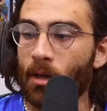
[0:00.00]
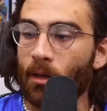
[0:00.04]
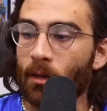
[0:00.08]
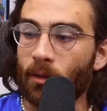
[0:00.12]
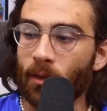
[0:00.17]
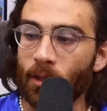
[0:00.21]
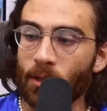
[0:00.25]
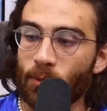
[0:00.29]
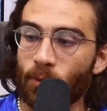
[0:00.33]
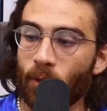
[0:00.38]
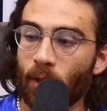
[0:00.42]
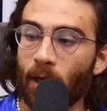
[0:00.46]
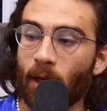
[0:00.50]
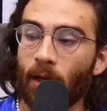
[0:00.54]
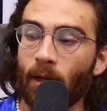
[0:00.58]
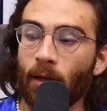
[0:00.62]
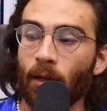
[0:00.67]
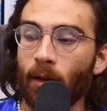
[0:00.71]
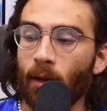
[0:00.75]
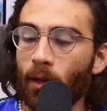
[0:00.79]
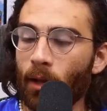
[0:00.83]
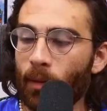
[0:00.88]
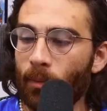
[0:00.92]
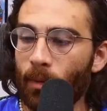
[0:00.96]
Things were getting a
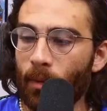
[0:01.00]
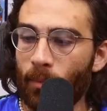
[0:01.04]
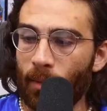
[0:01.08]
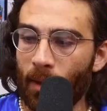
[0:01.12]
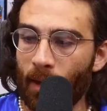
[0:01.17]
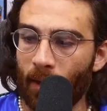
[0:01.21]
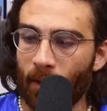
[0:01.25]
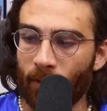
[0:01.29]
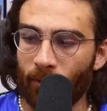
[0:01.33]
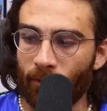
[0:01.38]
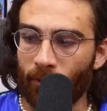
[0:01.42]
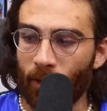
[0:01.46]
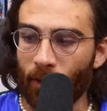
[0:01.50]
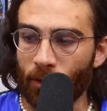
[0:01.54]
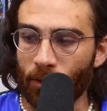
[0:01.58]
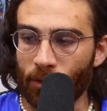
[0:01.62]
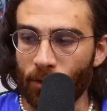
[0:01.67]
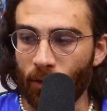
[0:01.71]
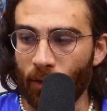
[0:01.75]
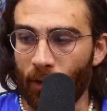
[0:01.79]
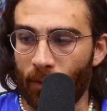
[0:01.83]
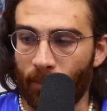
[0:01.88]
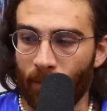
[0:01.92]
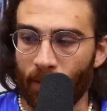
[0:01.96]
little bit better
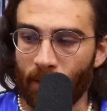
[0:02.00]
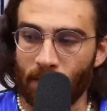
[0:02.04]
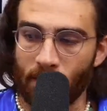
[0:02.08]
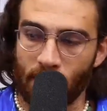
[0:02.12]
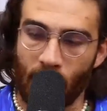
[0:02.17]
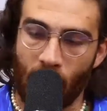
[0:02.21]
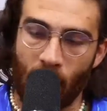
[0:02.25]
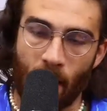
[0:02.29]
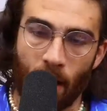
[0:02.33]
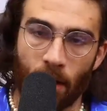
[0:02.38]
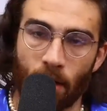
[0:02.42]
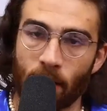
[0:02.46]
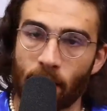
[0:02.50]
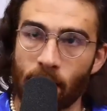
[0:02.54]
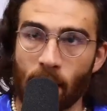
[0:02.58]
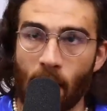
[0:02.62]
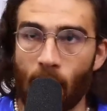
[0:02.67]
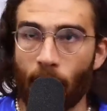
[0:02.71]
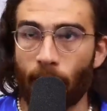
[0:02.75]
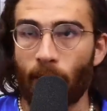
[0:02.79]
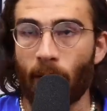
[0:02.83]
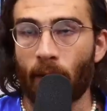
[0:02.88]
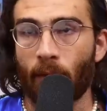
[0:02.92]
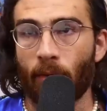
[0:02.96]
functionally, but it's not
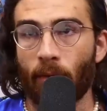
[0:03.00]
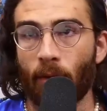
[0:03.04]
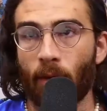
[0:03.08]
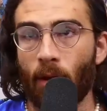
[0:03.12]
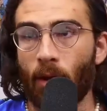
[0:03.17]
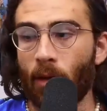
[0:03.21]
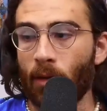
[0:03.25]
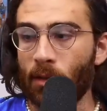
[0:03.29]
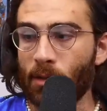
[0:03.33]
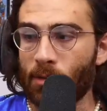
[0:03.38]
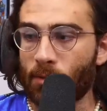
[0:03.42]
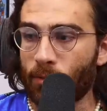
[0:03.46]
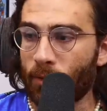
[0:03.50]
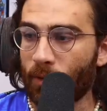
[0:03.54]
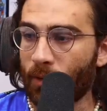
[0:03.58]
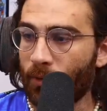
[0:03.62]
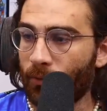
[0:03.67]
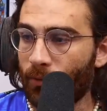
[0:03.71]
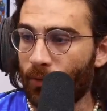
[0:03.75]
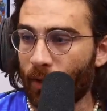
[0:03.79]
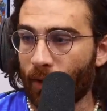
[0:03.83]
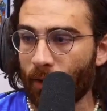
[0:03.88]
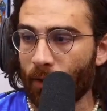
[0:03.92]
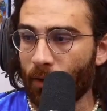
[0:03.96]
better at all. It's really
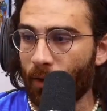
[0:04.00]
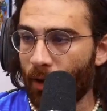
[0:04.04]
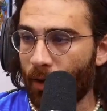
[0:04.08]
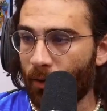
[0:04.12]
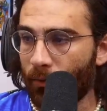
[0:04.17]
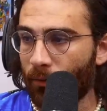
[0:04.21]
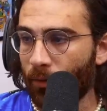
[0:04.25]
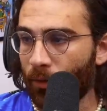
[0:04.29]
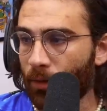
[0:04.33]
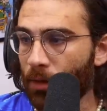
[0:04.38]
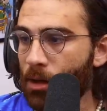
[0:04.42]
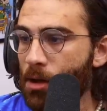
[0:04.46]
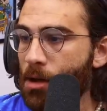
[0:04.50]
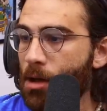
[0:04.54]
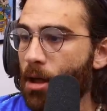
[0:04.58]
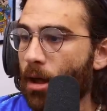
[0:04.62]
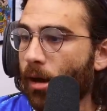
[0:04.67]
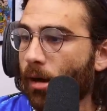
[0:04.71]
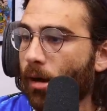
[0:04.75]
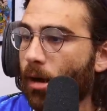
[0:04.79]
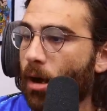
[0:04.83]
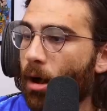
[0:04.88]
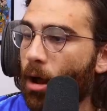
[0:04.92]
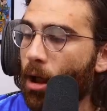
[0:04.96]
fucking awful.
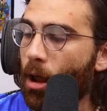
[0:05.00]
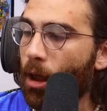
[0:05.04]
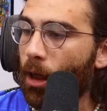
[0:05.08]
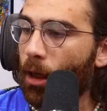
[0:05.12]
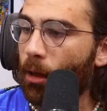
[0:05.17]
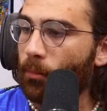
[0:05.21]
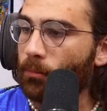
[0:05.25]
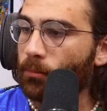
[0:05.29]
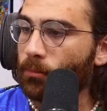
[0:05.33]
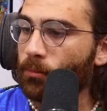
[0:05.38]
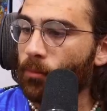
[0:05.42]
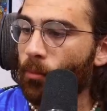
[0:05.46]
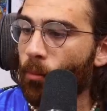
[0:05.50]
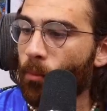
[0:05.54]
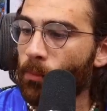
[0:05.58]
One